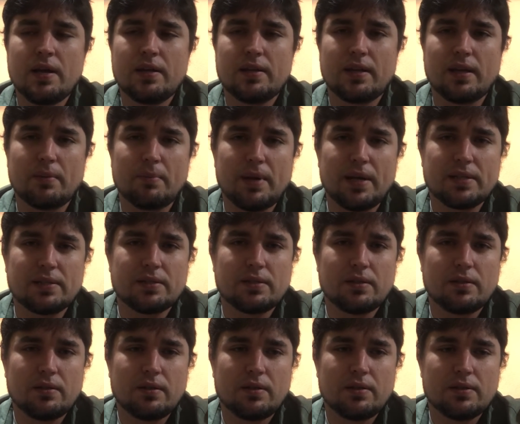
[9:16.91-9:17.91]
that it makes
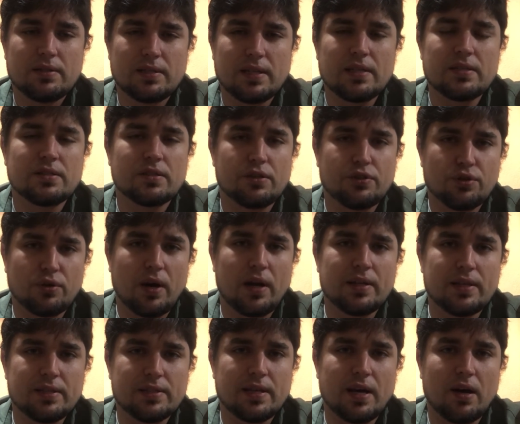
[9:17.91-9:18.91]
sense to try
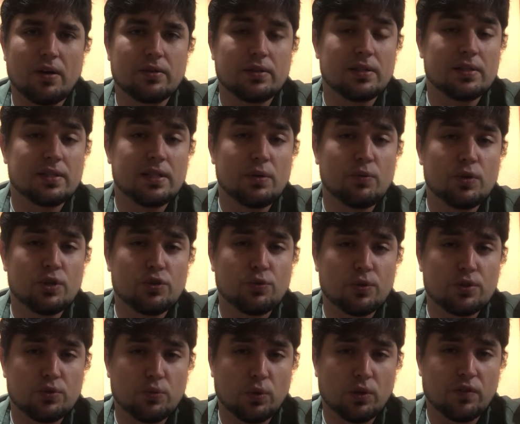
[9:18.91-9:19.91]
these out and to see which
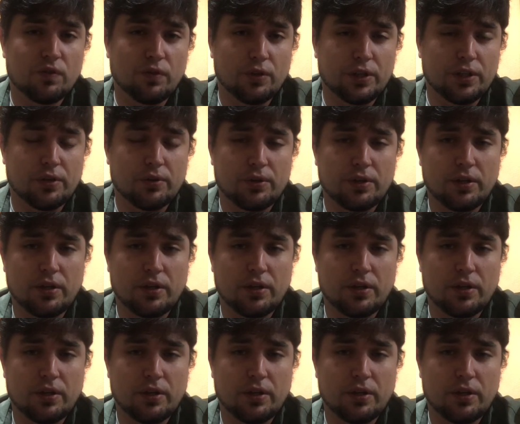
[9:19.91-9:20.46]
ones work for you.